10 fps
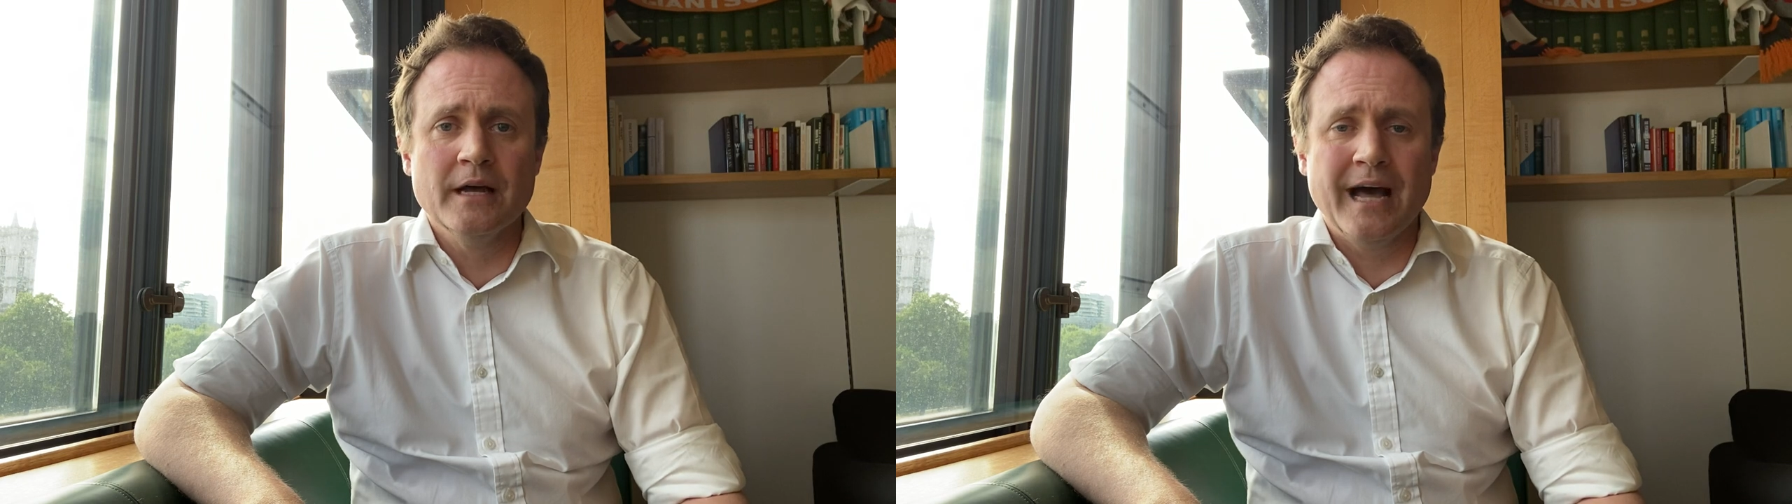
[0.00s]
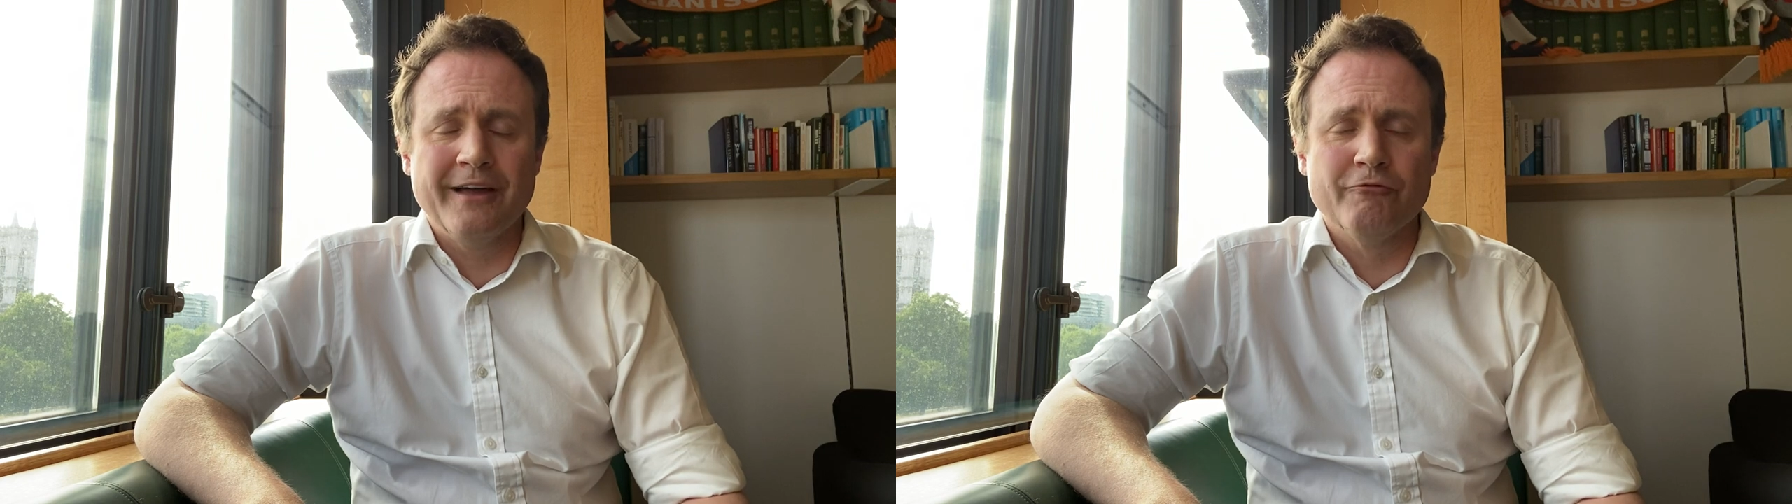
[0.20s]

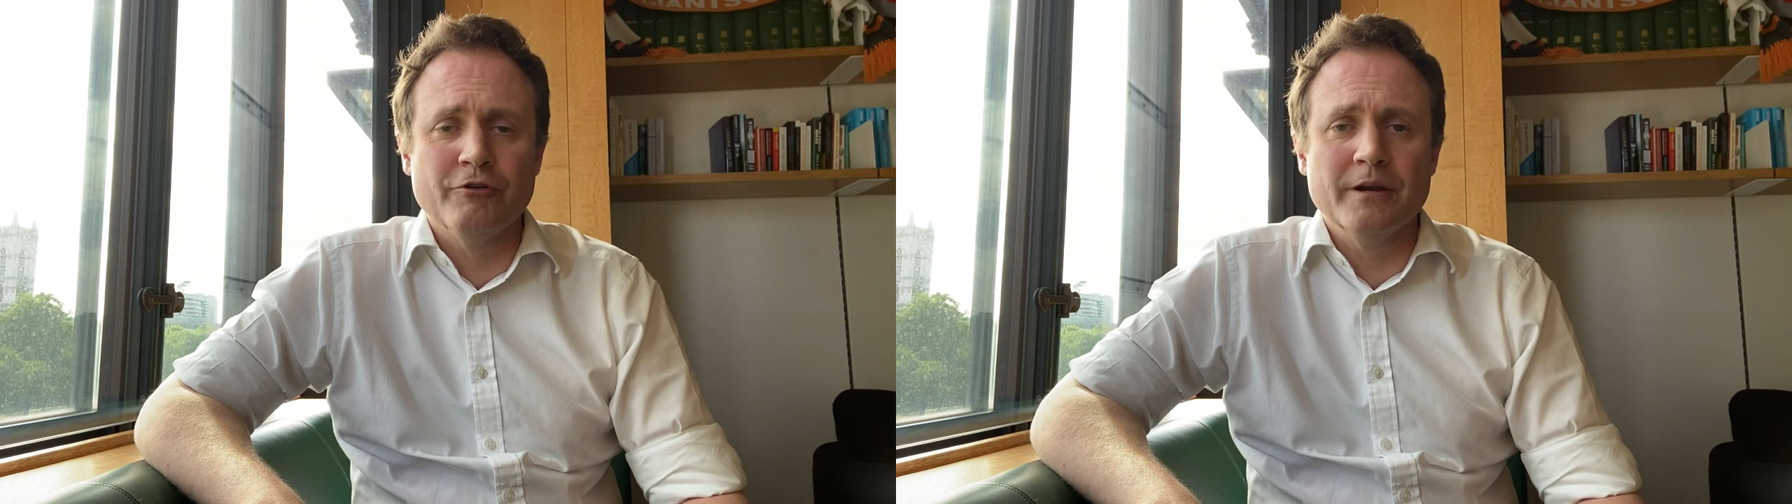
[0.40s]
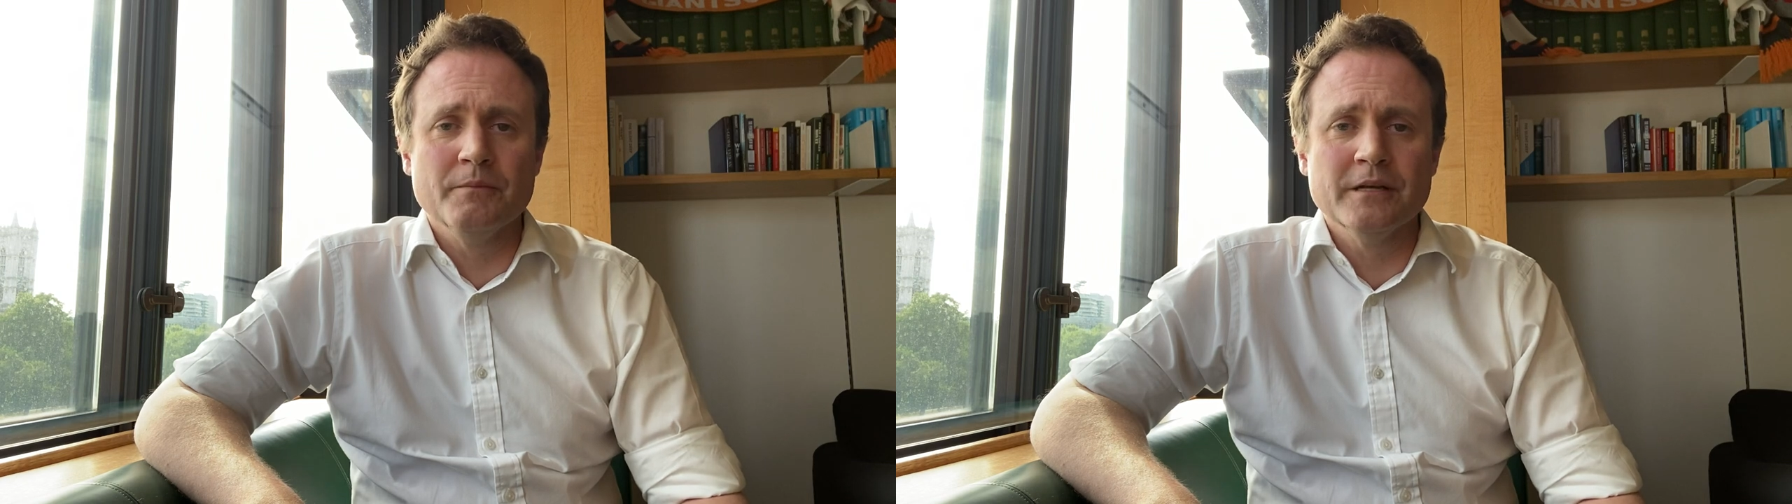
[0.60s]
and
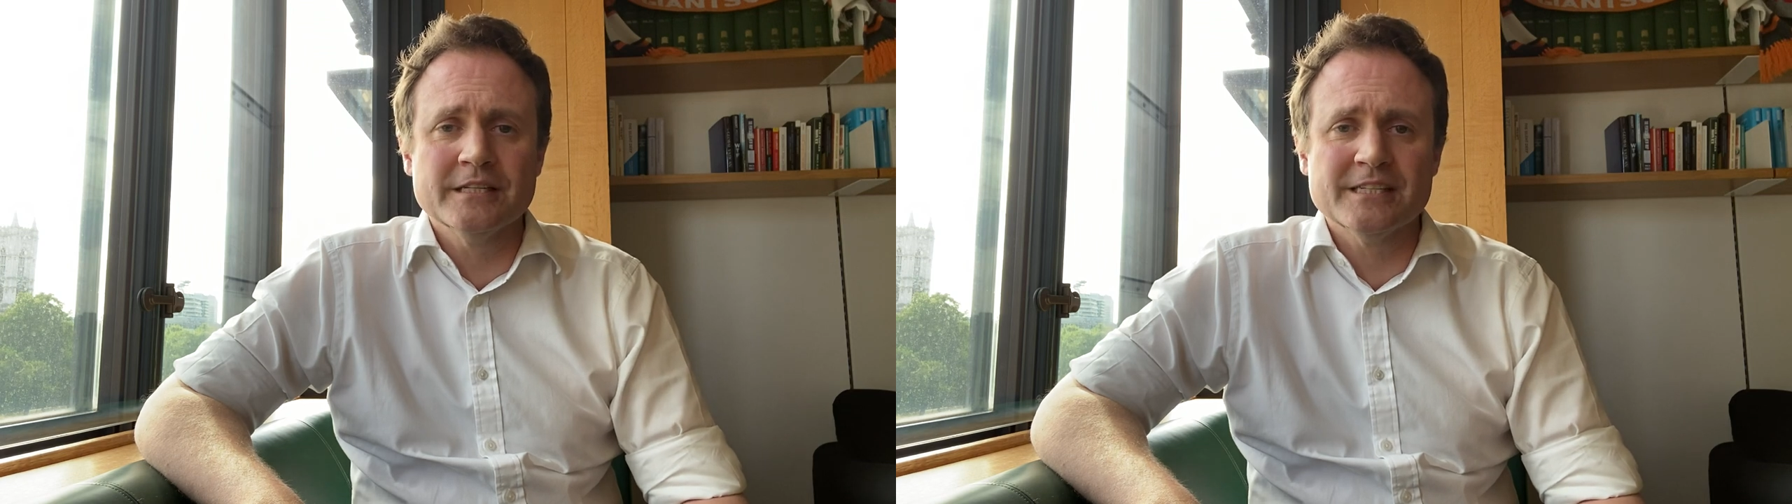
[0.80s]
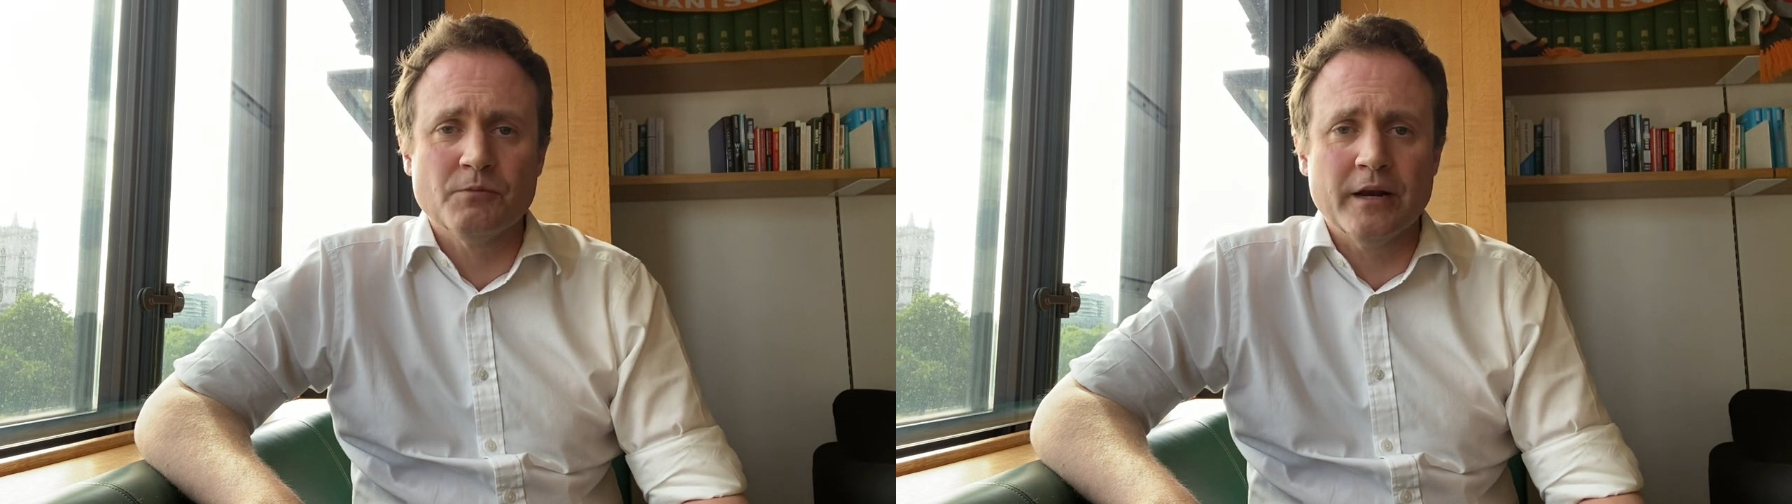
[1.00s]
freedom
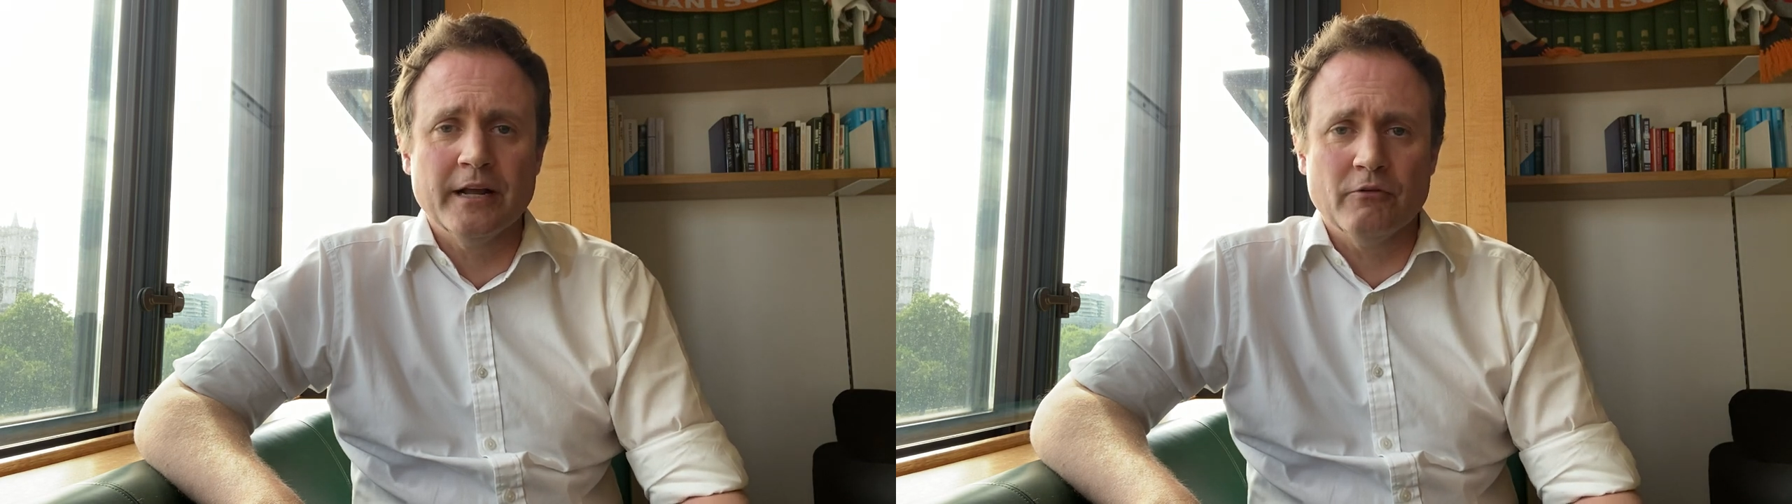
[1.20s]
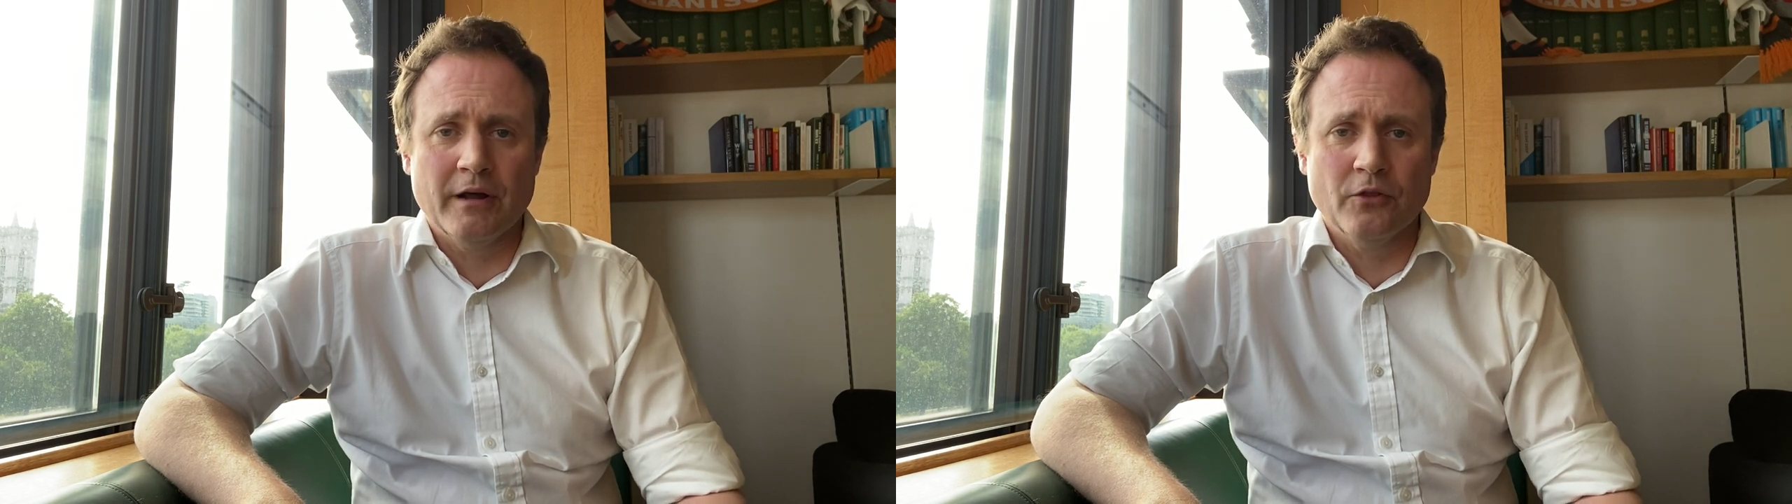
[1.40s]
spreading
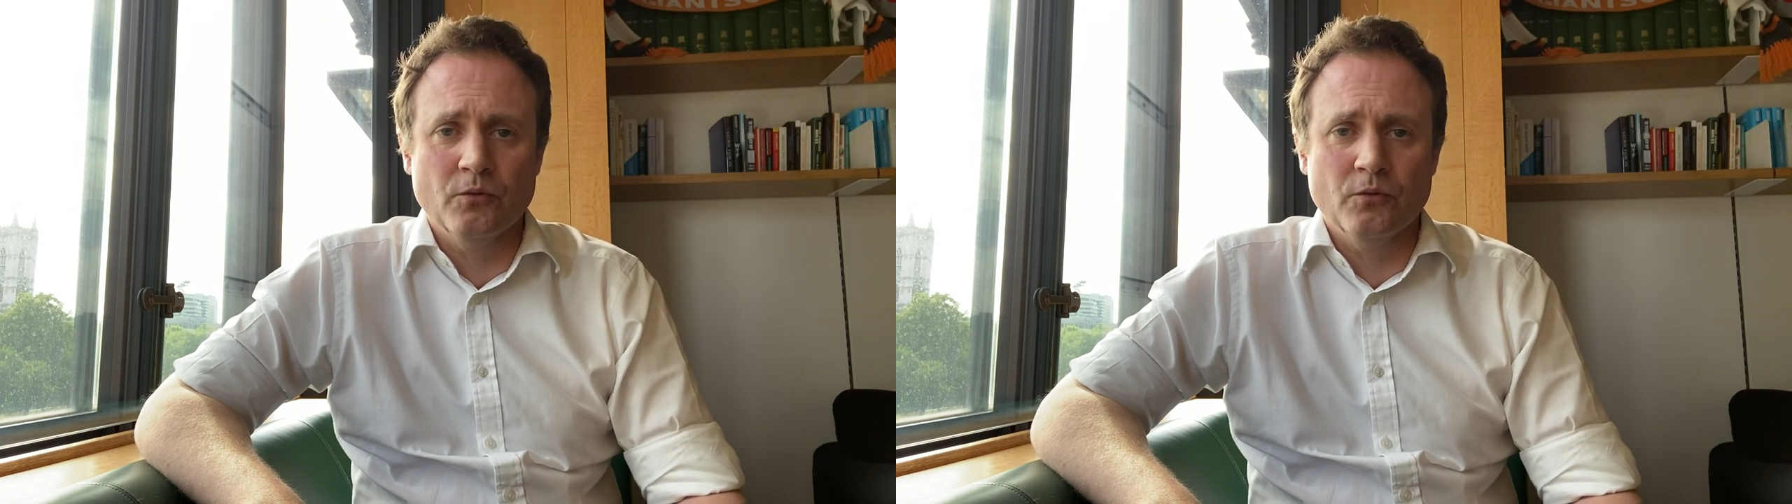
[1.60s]
around the